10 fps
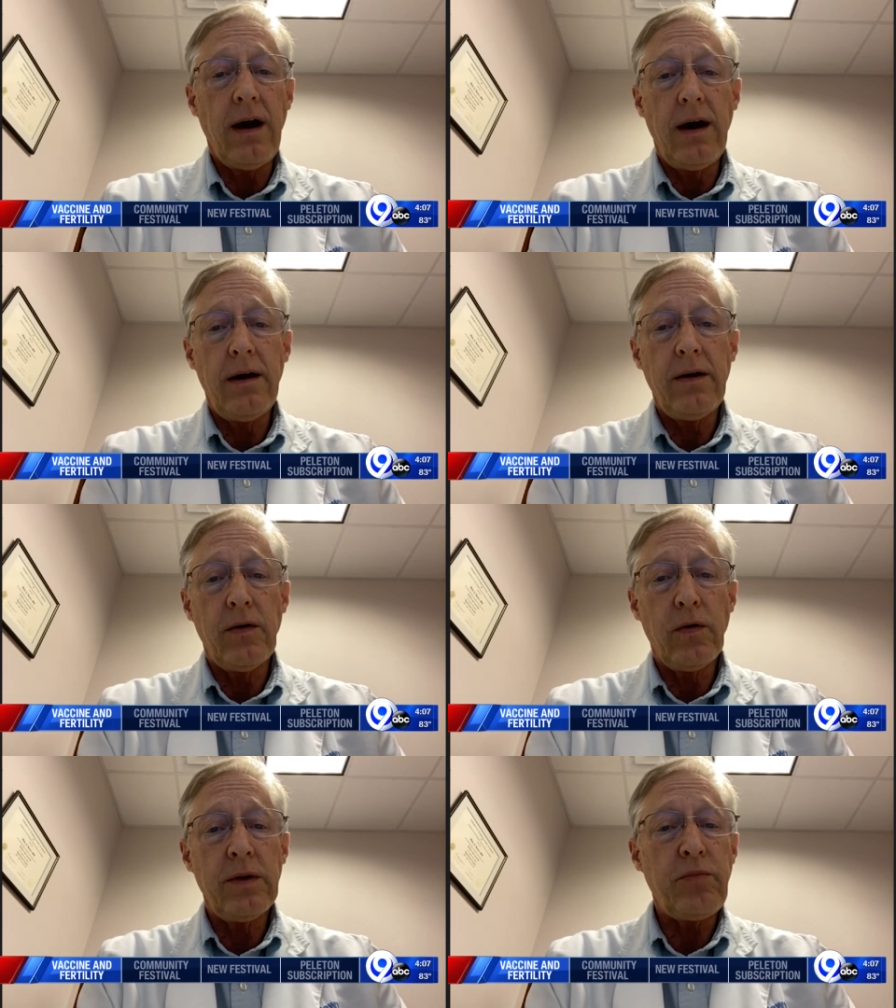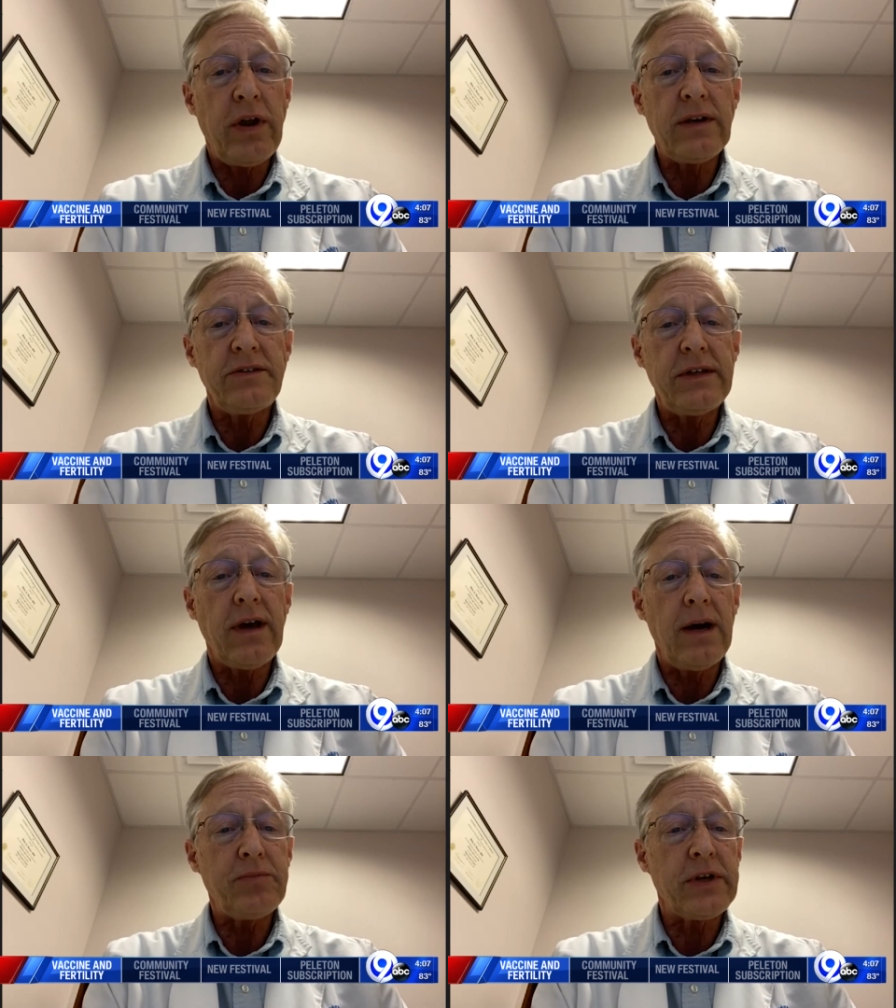uh, or in pregnancy
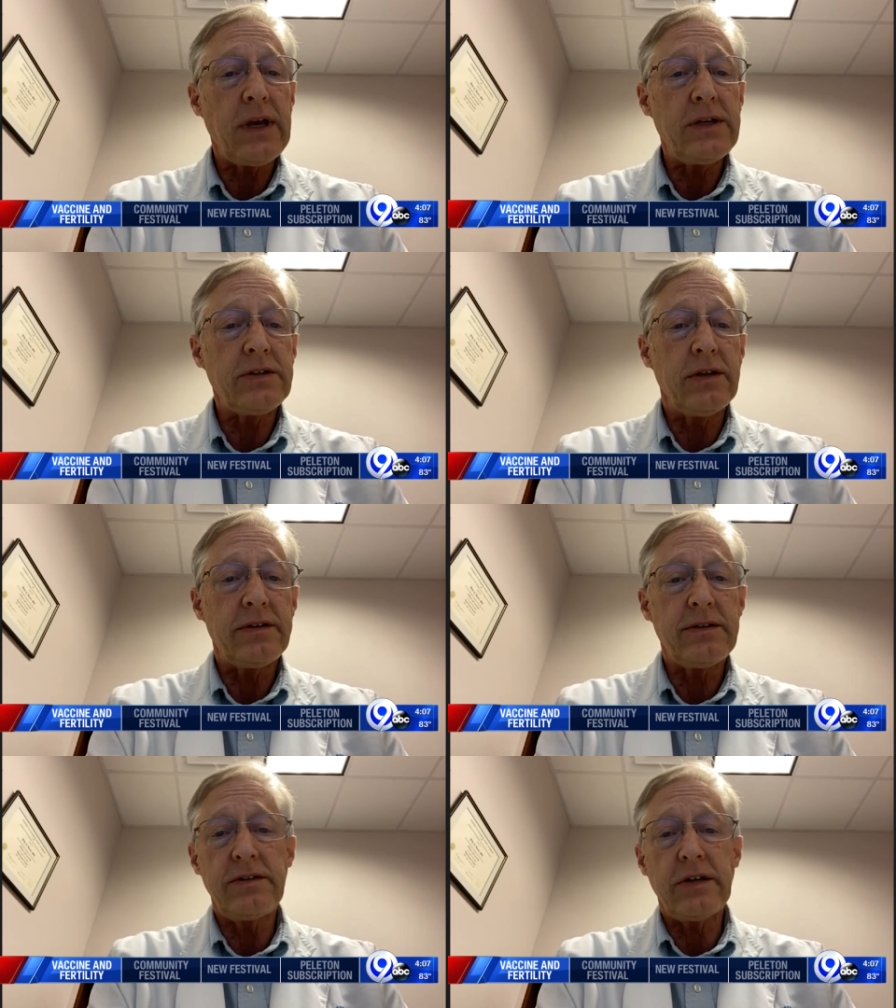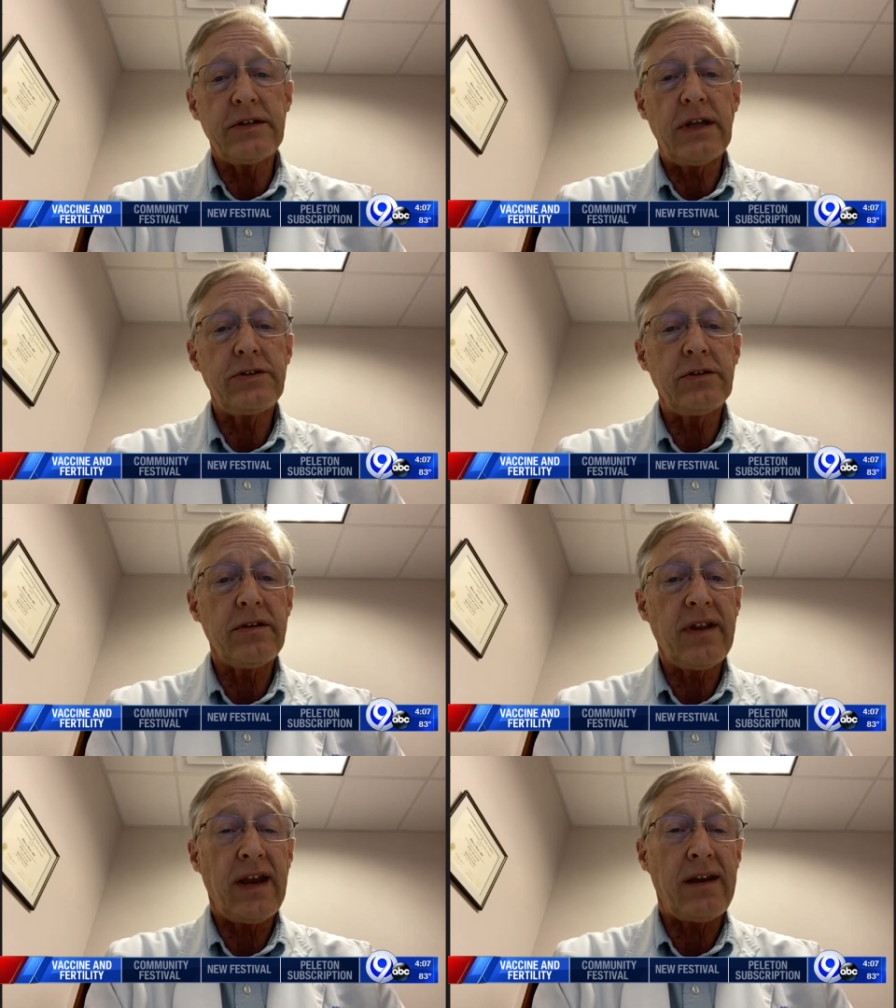complications,
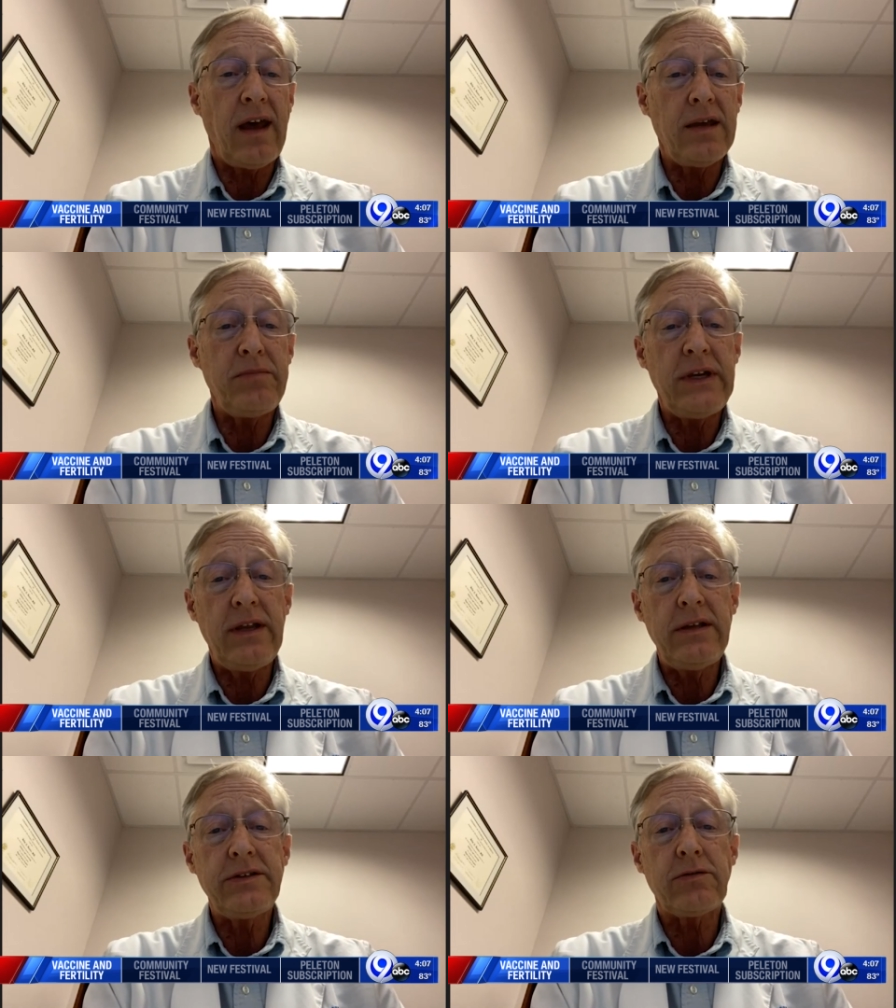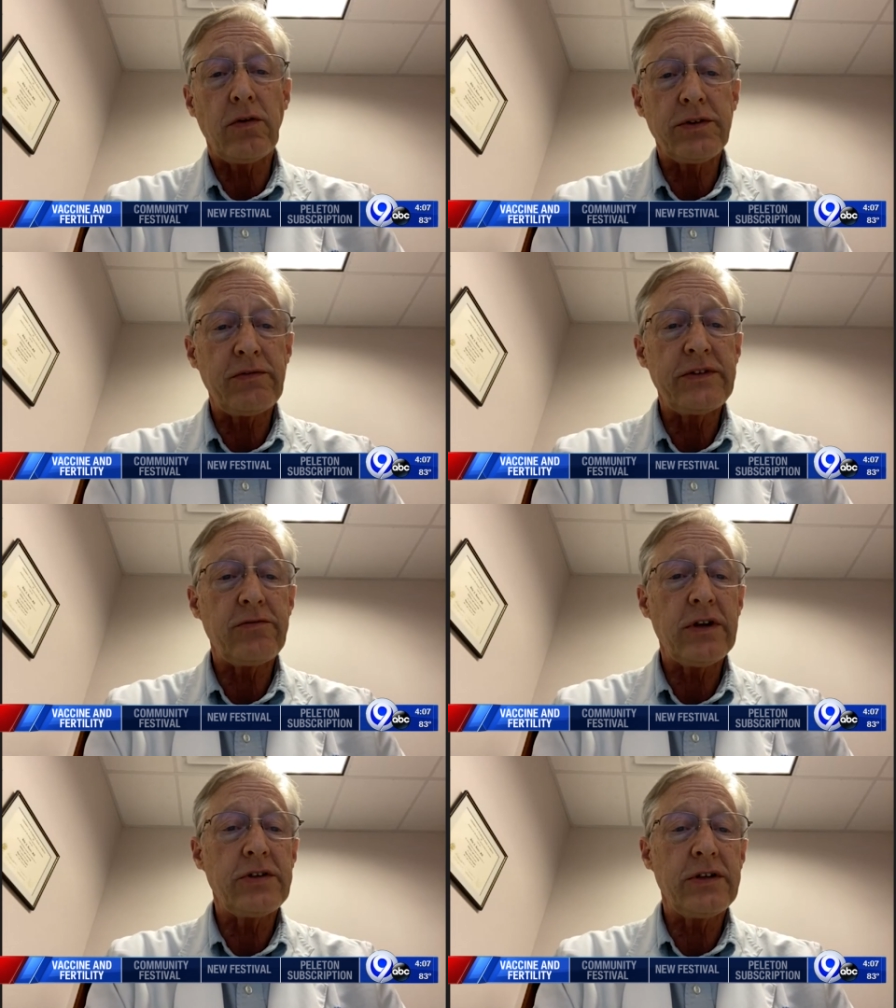gestational diabetes, growth
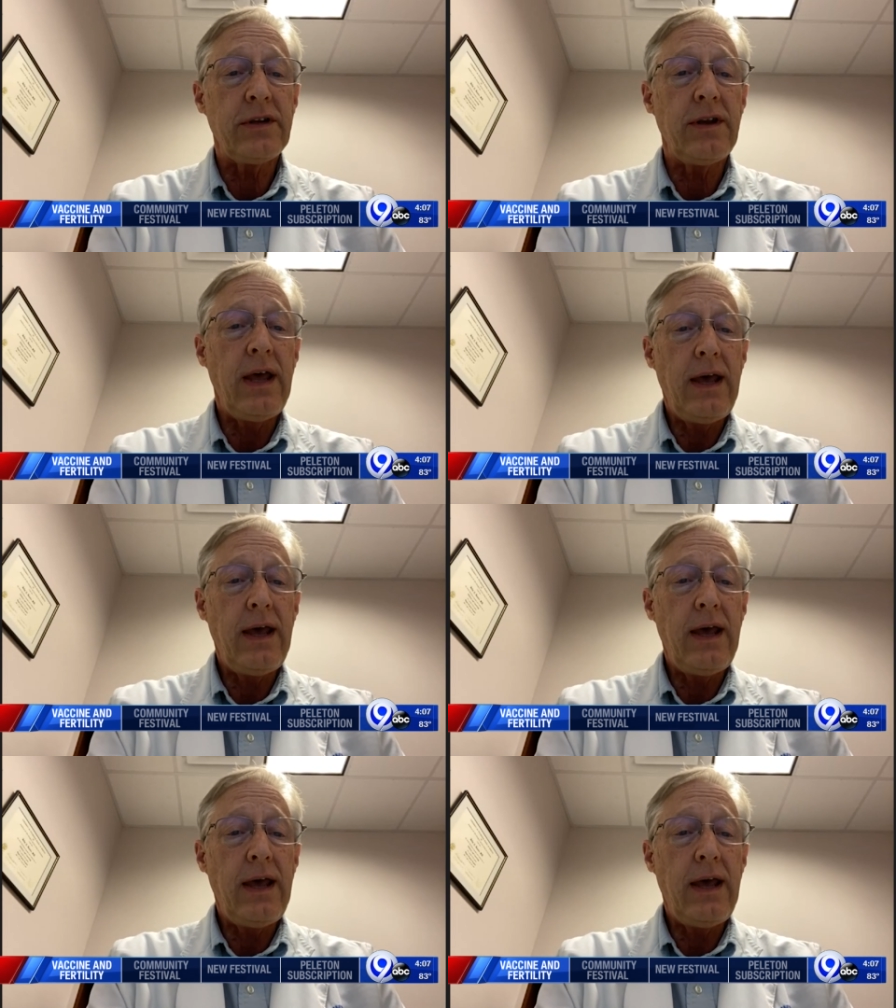restriction,